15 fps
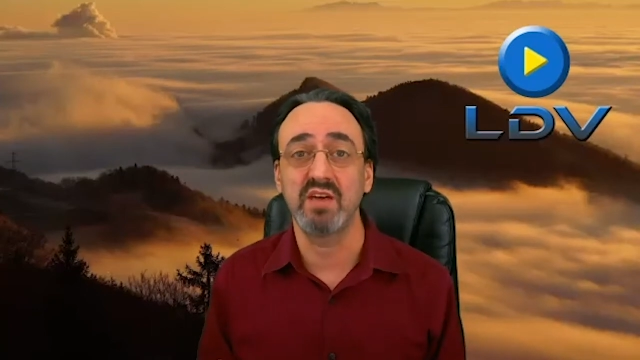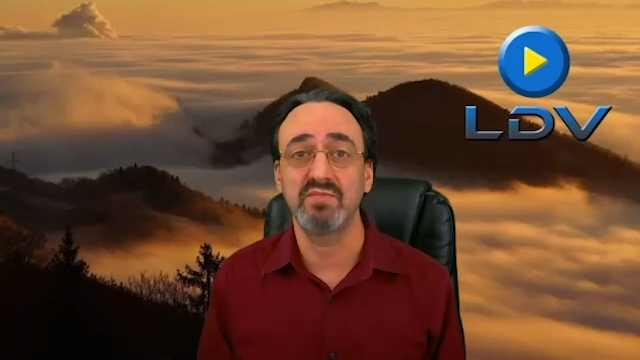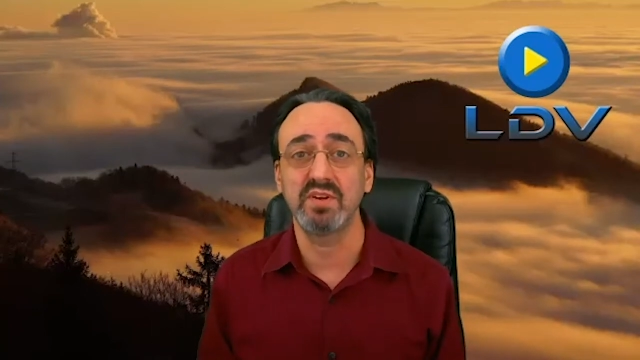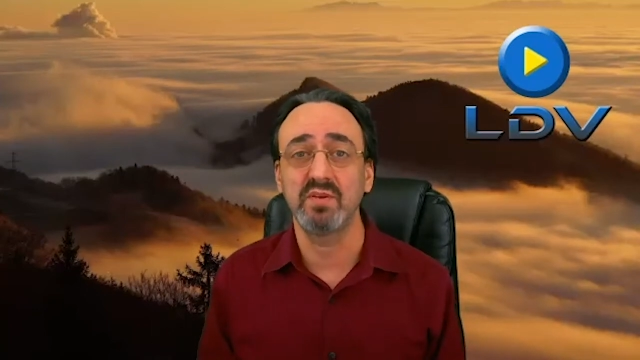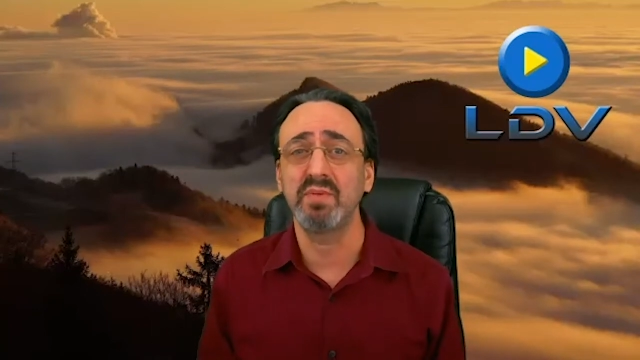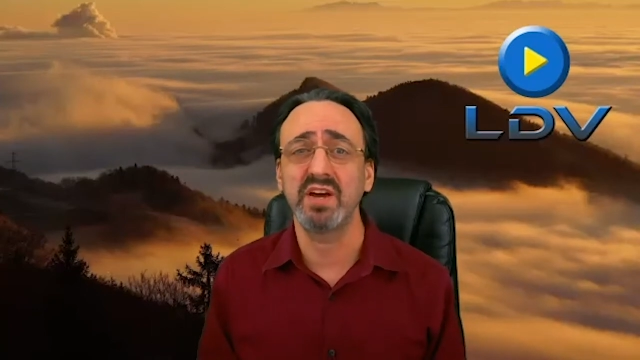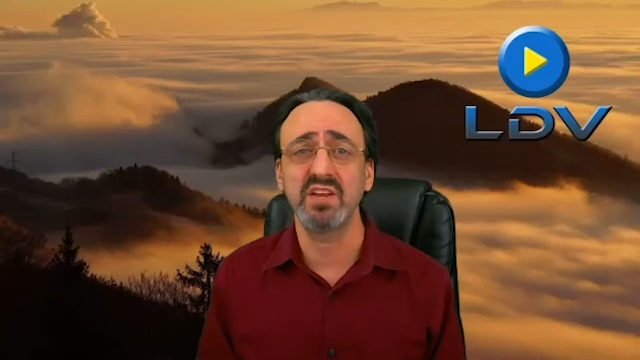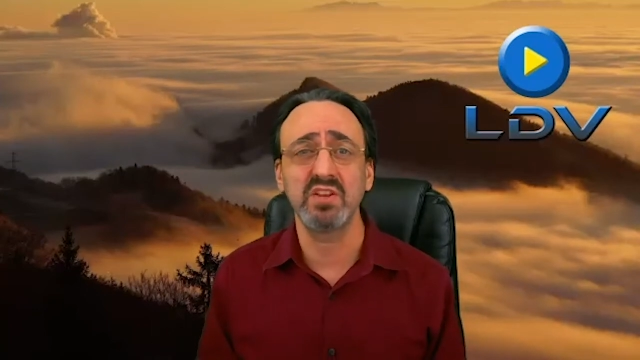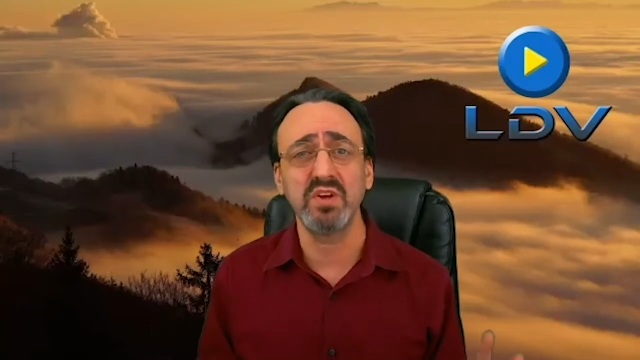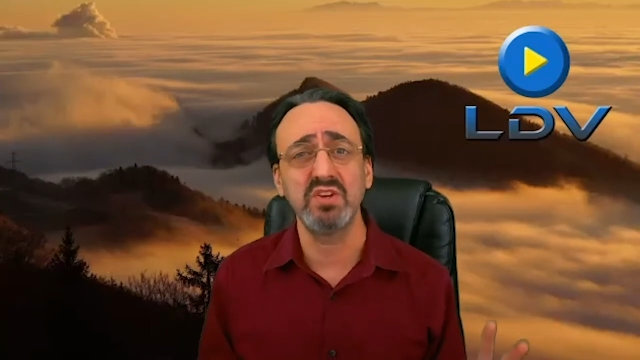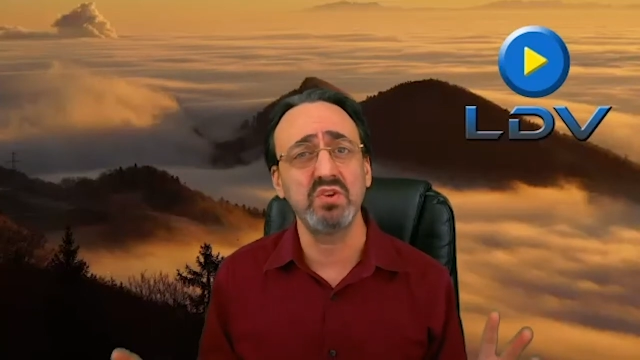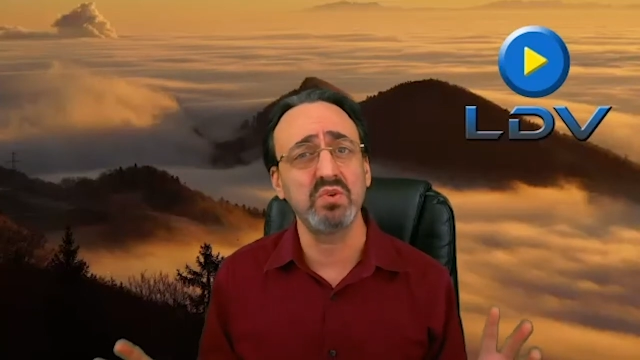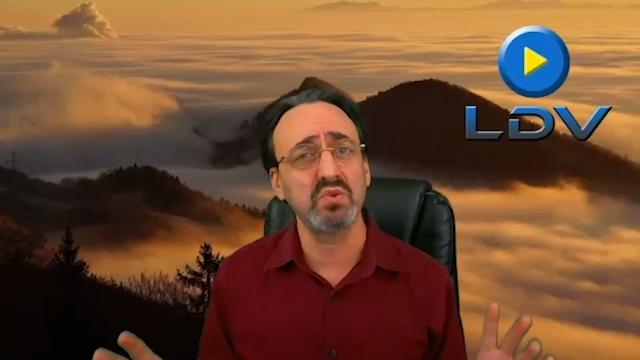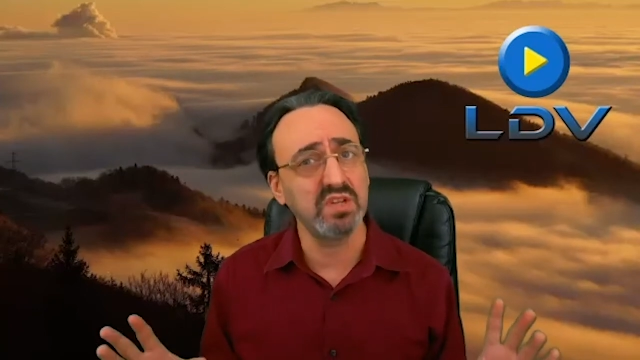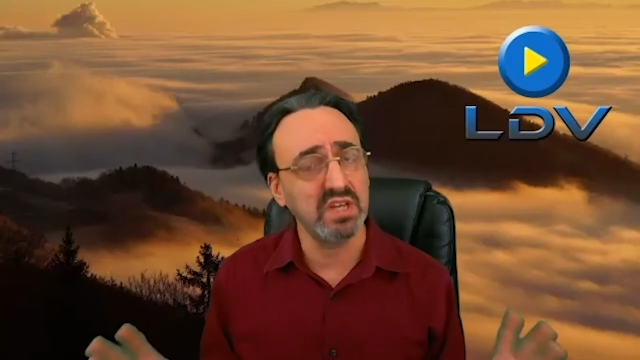And by the way, you
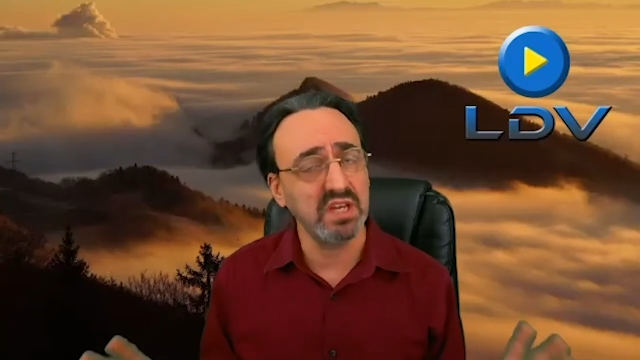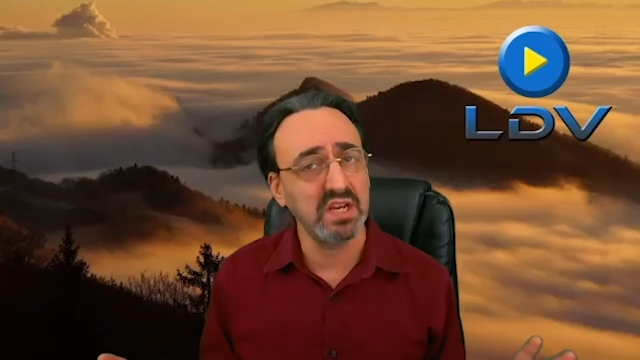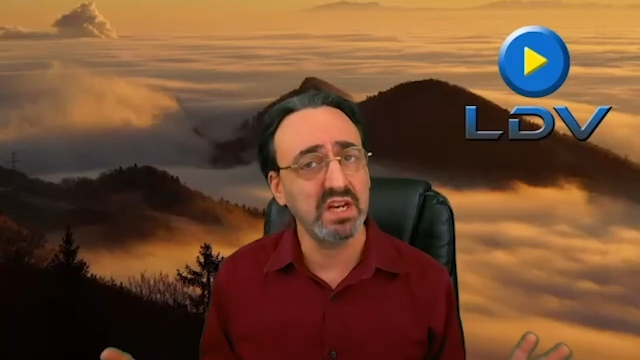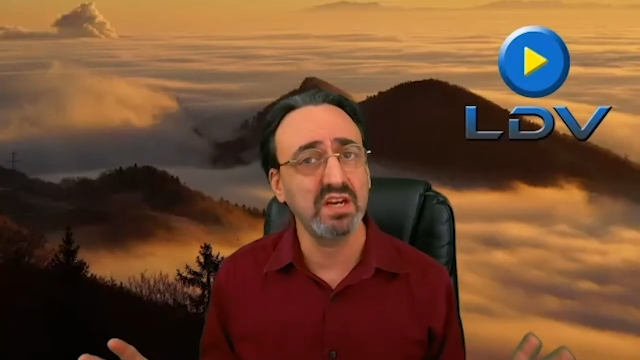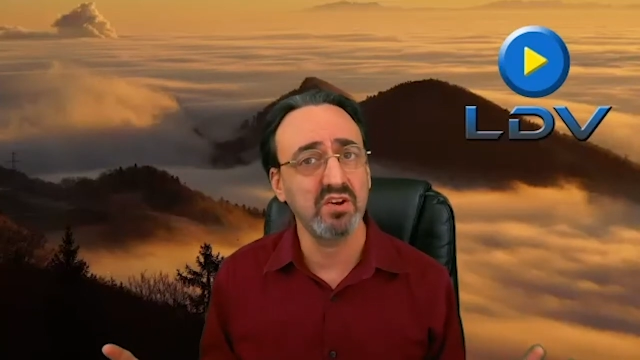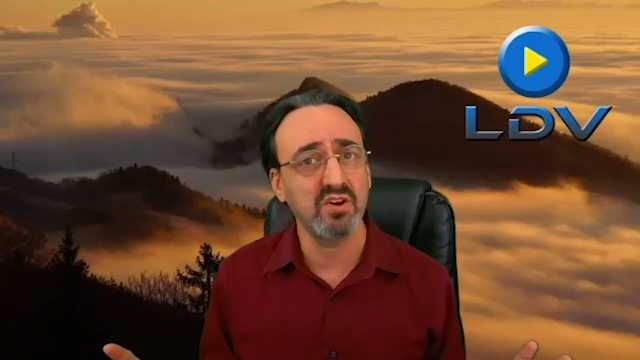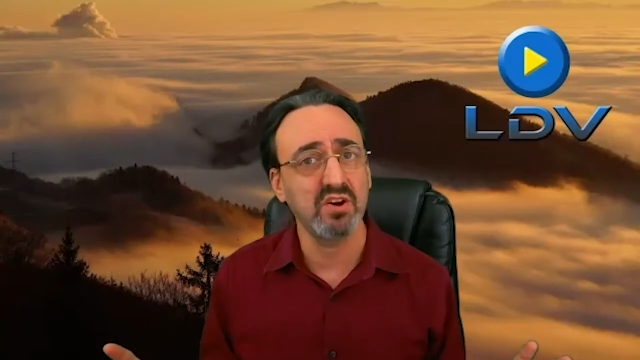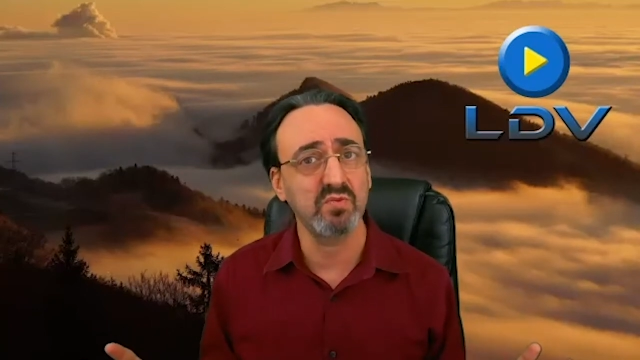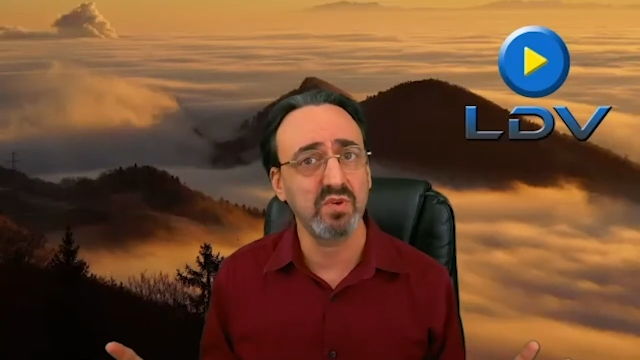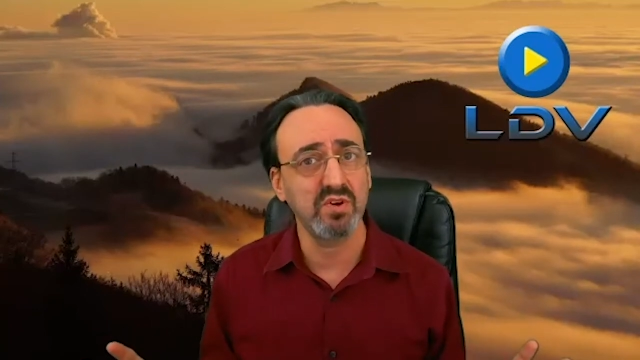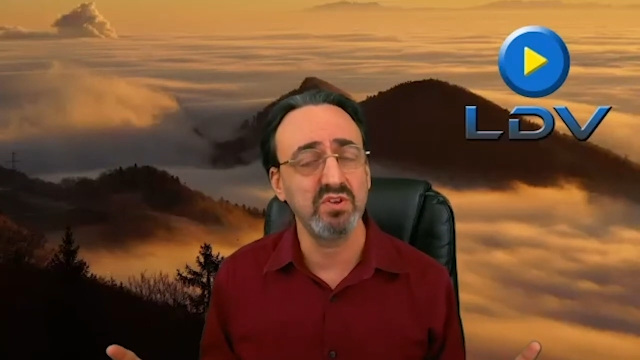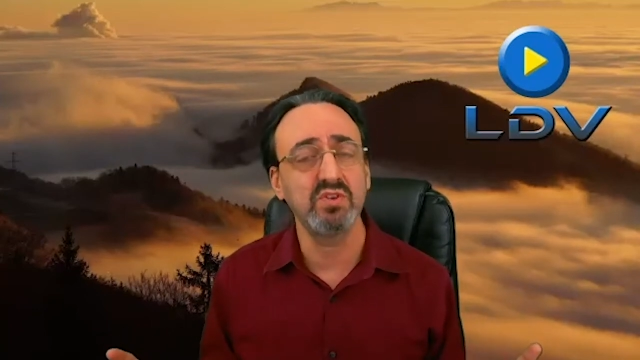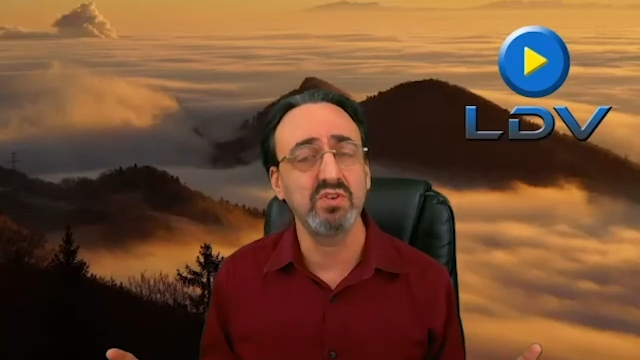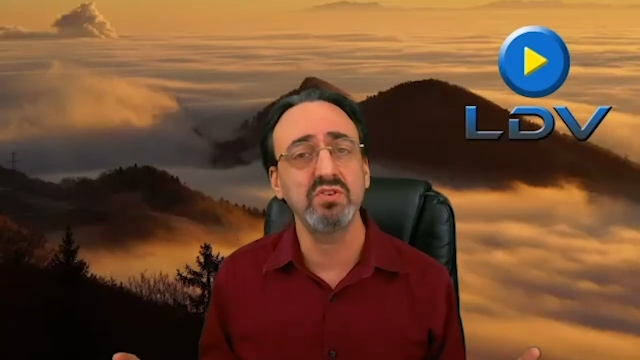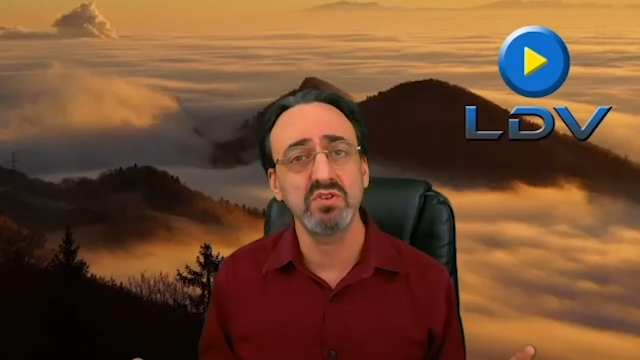don't need any hardware.
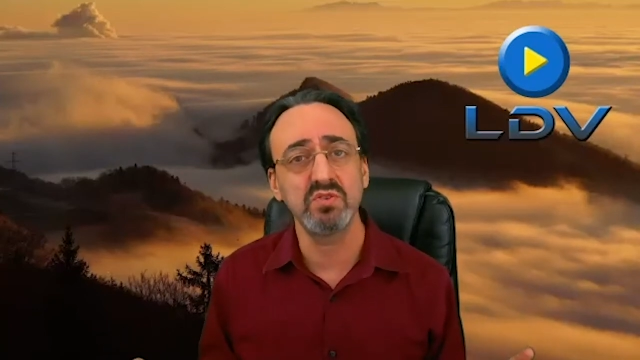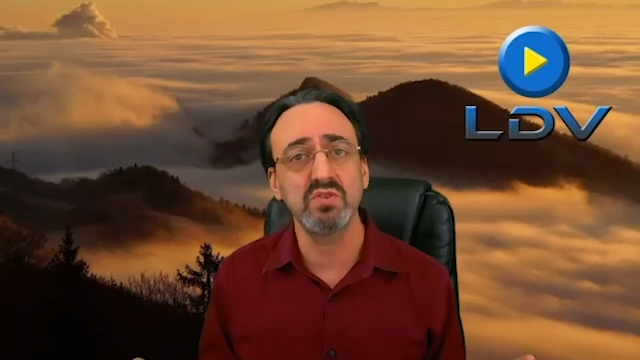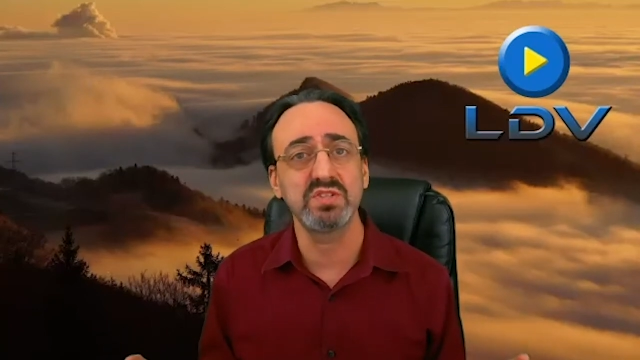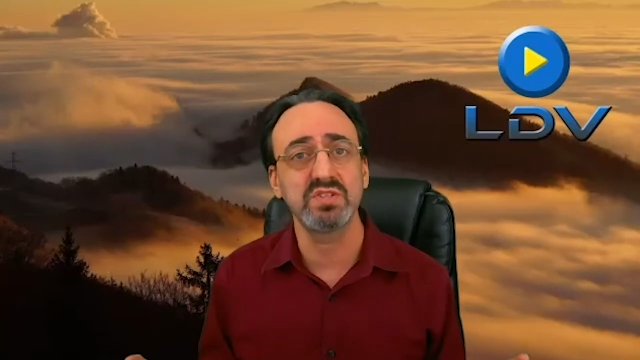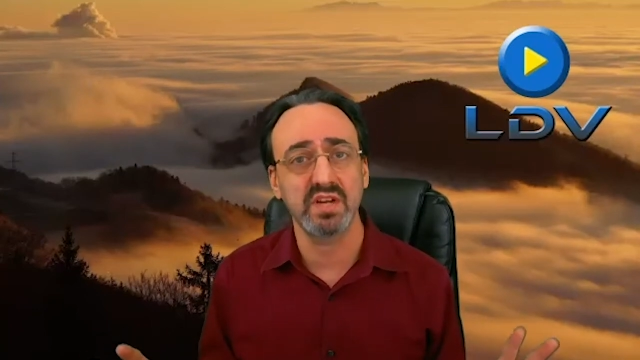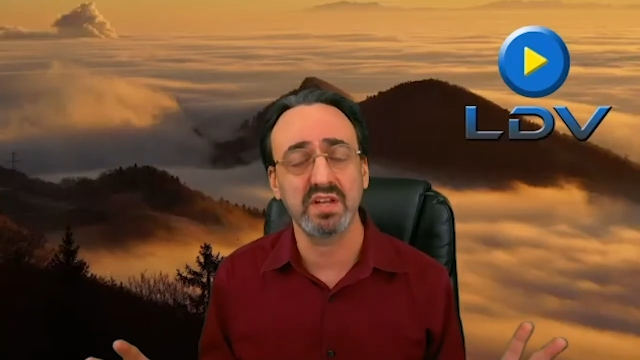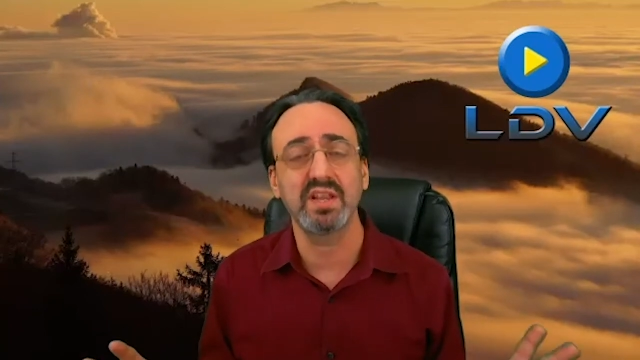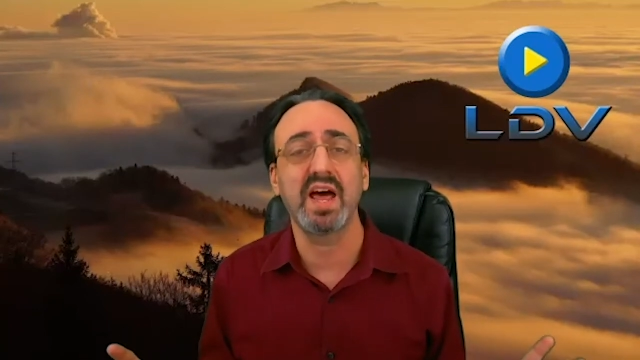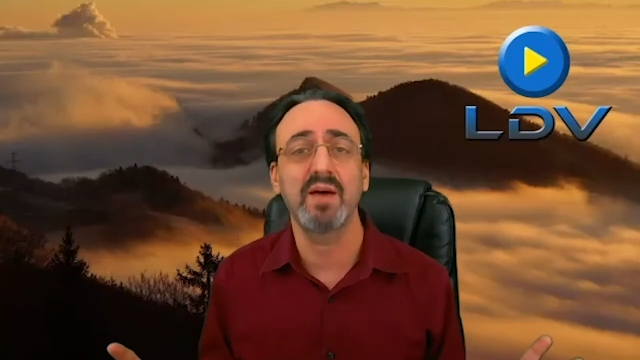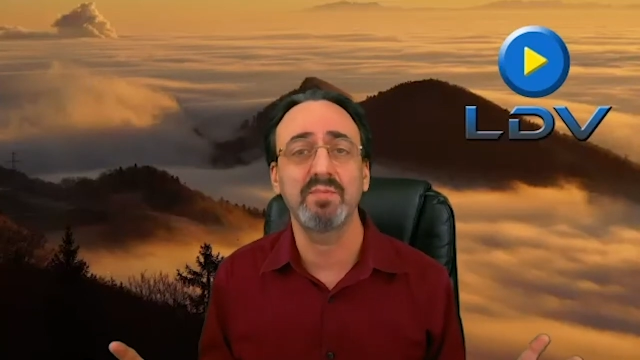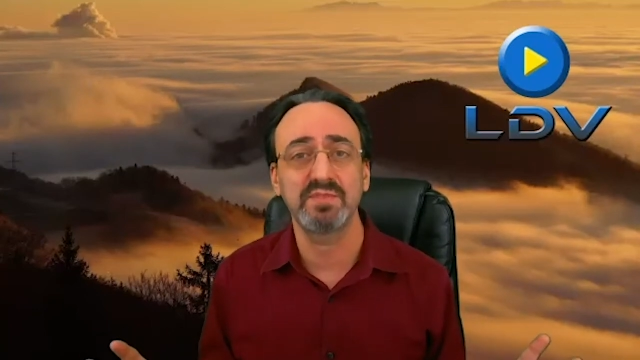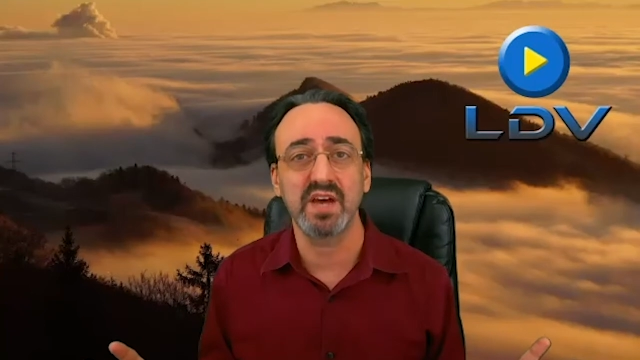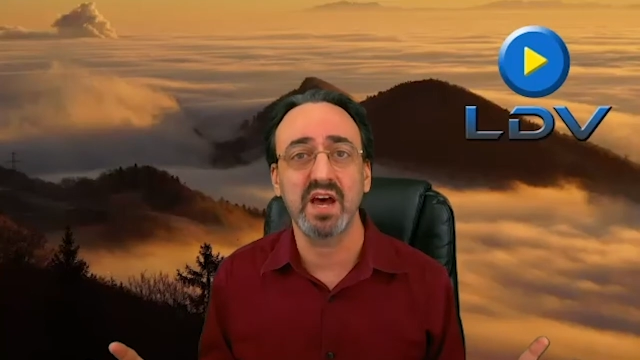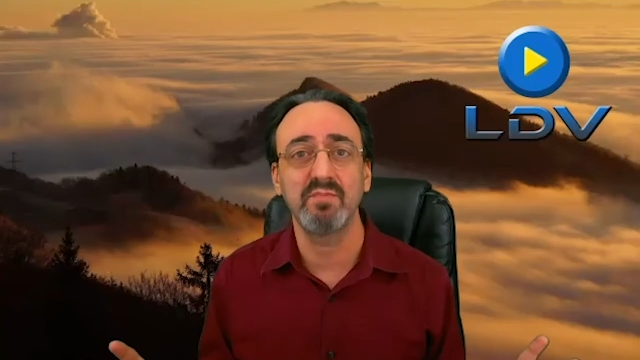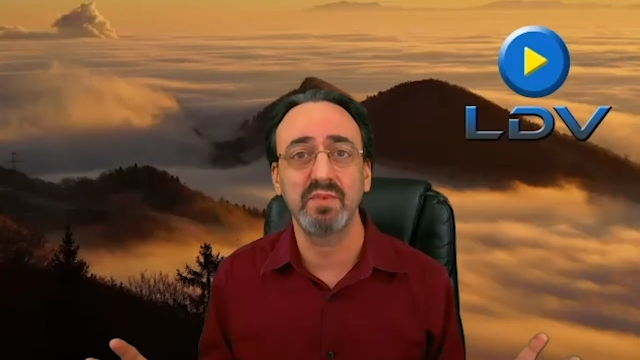You can do this on a
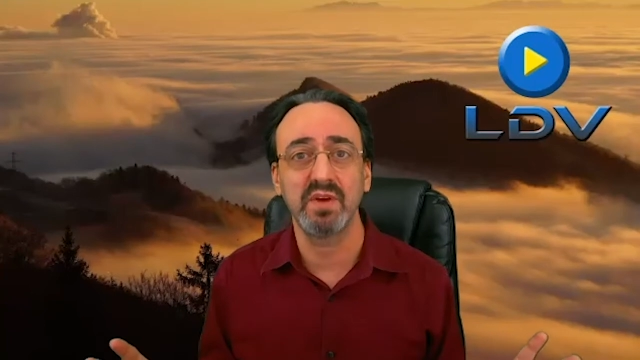laptop.